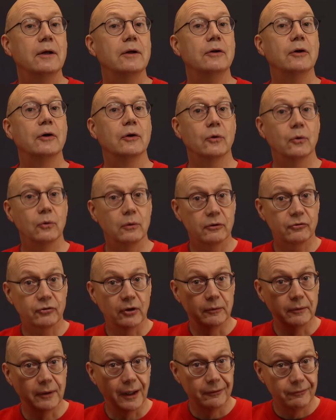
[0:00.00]
You can
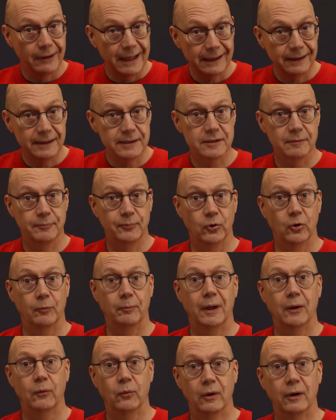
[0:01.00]
also directly support
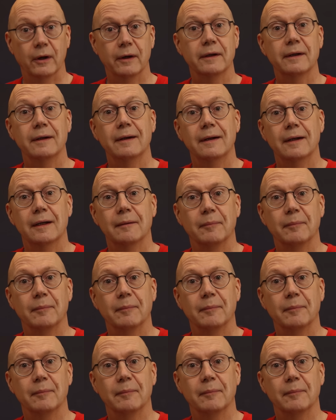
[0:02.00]
my work